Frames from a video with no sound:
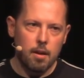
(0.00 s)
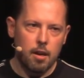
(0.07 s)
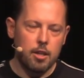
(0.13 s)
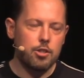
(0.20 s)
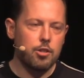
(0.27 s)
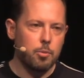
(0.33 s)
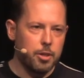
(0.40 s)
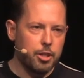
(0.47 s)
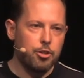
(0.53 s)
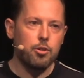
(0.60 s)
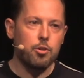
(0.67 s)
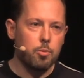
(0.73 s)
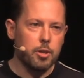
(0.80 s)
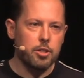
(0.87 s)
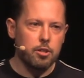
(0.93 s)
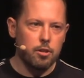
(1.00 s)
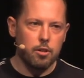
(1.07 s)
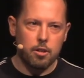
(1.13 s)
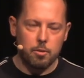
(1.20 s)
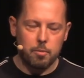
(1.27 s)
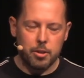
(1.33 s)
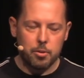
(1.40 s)
And so we do want to
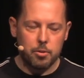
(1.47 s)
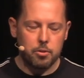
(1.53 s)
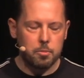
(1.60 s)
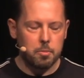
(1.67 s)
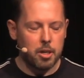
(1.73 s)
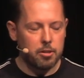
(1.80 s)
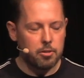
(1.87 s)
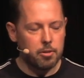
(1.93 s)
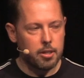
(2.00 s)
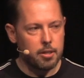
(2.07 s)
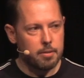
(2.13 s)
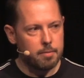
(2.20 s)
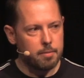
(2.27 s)
look at real user monitoring.